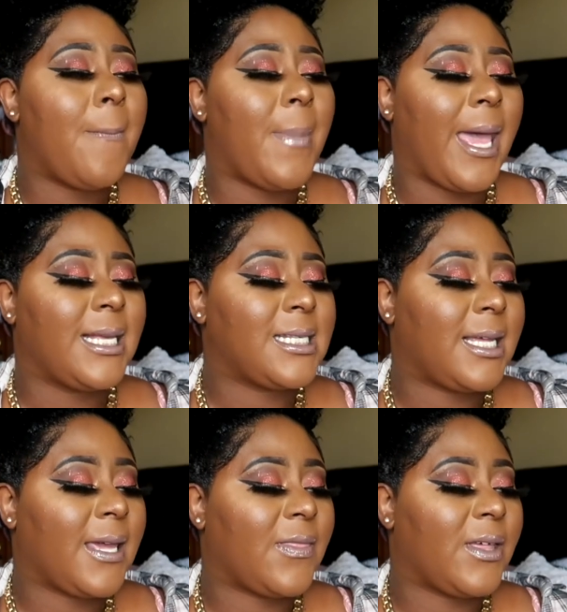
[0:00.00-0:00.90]
masks
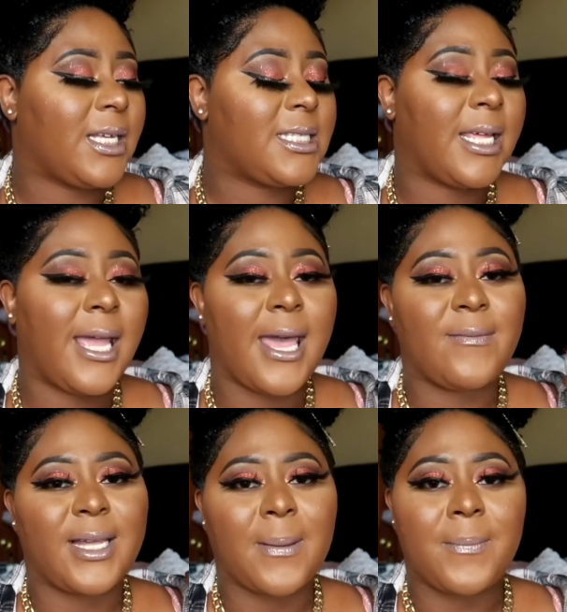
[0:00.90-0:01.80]
like this that
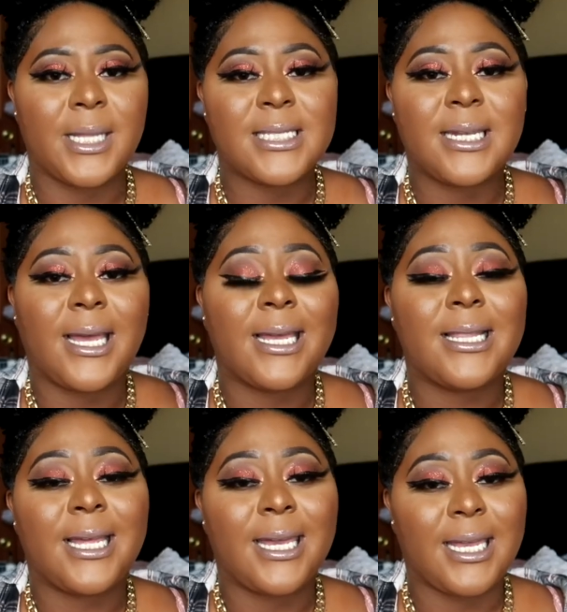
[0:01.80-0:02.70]
have like bentonite
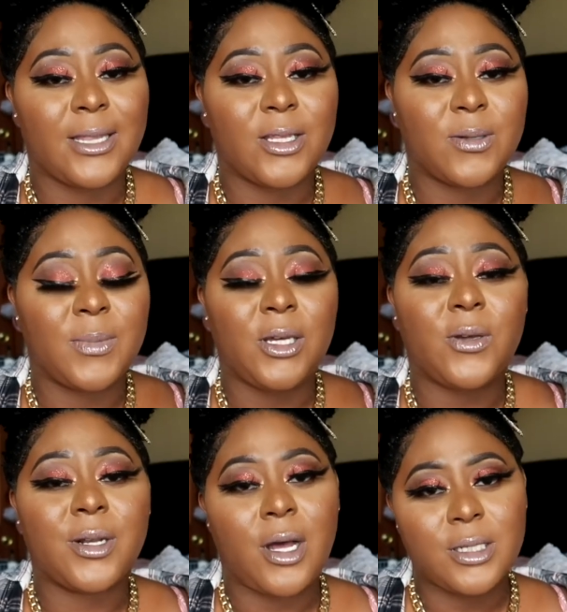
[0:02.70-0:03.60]
clay in them, you
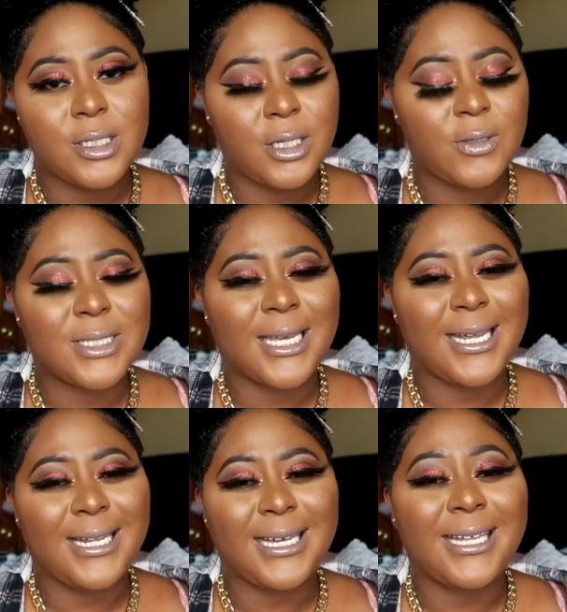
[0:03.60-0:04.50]
can also use the
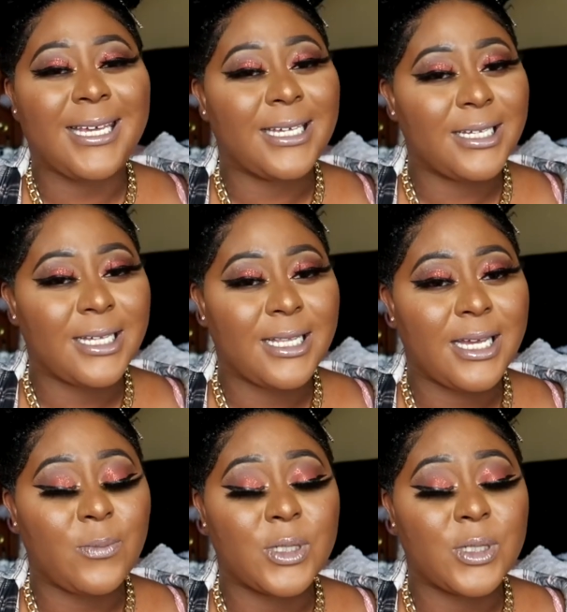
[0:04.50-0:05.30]
Indian Healing Clay,